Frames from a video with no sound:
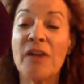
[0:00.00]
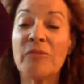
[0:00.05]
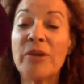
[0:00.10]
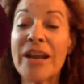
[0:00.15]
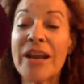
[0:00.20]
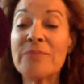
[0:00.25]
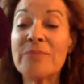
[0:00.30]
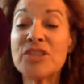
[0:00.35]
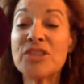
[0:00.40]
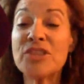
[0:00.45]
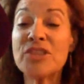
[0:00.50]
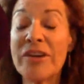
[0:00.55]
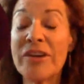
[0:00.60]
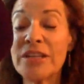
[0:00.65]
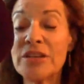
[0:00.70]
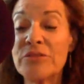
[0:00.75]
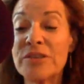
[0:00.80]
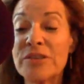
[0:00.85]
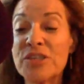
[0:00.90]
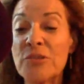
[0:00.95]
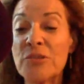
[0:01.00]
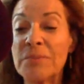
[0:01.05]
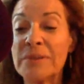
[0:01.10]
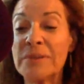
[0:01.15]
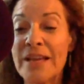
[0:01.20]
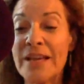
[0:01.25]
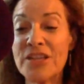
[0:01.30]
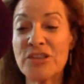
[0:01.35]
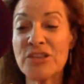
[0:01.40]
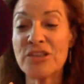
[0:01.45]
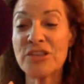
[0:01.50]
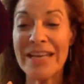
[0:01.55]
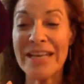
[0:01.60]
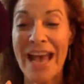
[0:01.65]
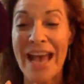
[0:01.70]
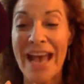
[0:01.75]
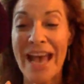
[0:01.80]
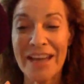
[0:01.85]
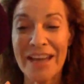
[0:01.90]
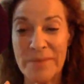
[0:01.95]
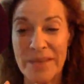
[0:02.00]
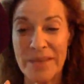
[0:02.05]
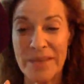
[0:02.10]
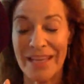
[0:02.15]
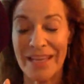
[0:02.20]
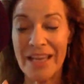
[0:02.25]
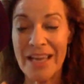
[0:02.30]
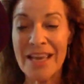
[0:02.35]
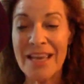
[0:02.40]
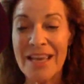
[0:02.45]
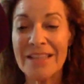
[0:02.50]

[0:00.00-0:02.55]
And what I'm showing you is your pleasure anatomy.